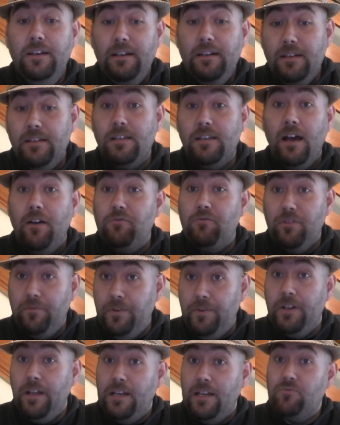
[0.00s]
as after a
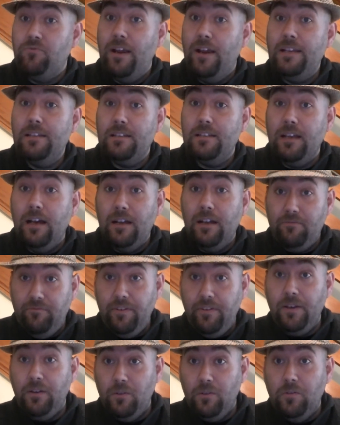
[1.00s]
few days rest I'd
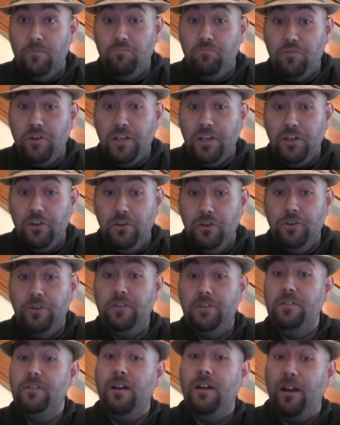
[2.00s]
feel pretty
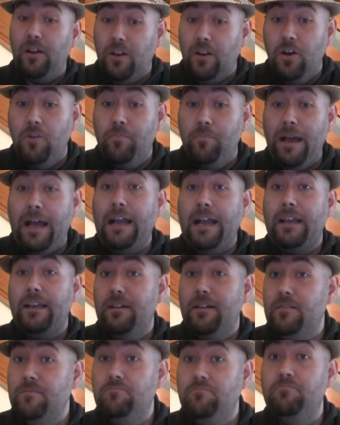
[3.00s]
good, I'd go back,
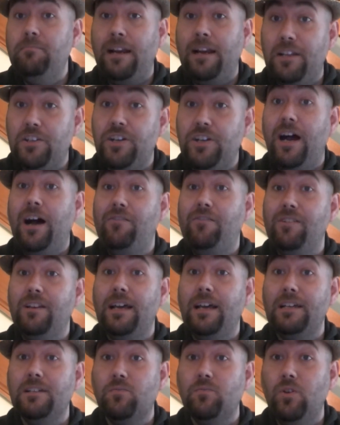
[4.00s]
manage half a
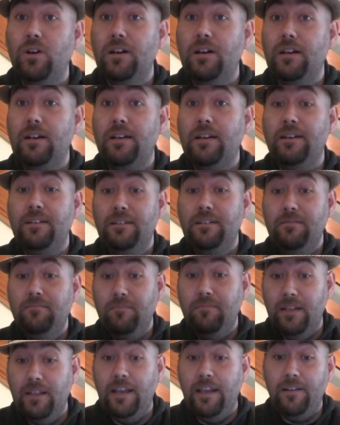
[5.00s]
day's work,
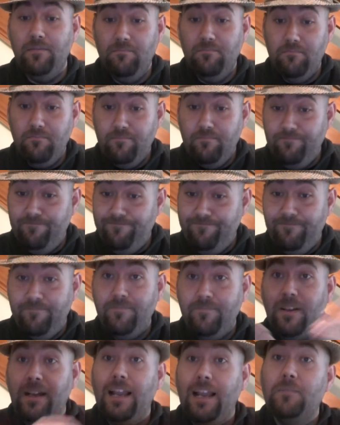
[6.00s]
and then
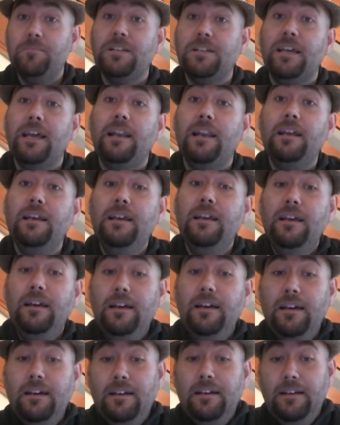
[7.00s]
collapse again.
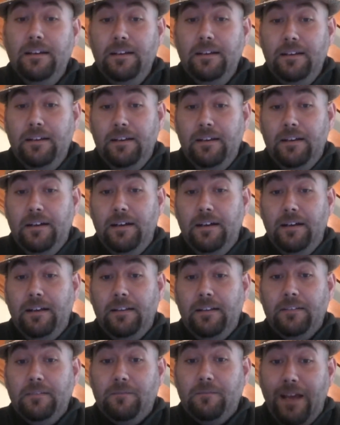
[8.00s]

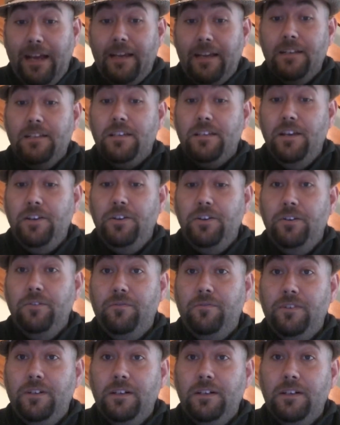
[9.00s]
And that continued
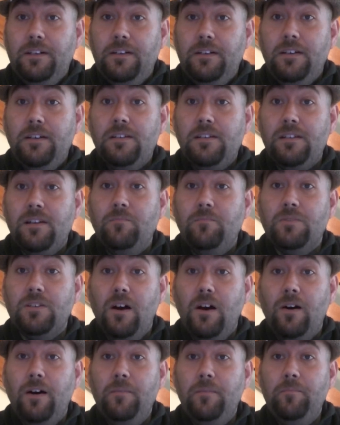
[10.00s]
for some
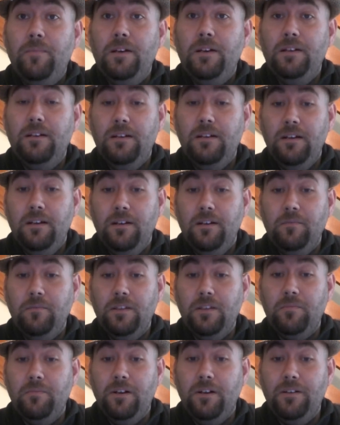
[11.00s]
time,
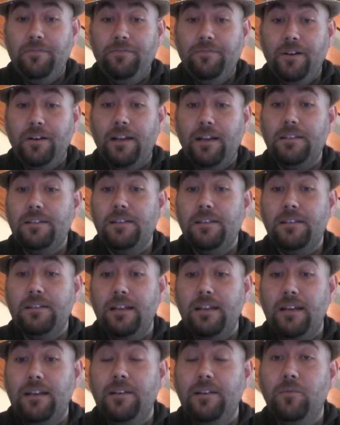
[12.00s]
with my finances
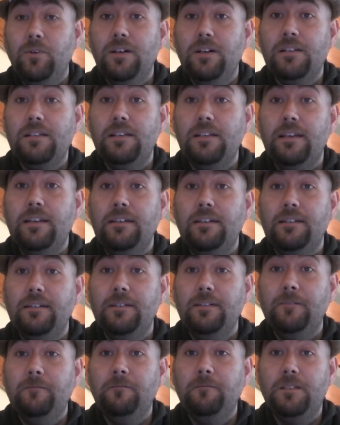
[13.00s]
steadily worsening,
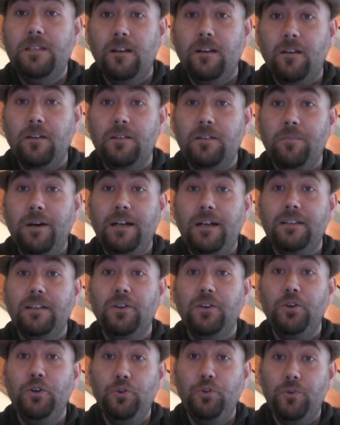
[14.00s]
until I demanded
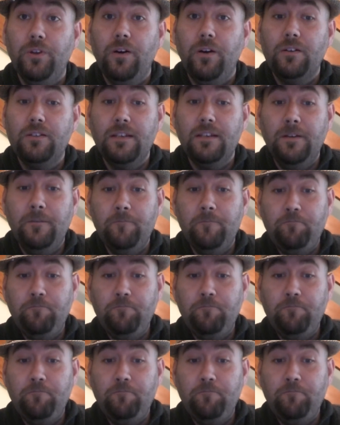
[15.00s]
a new doctor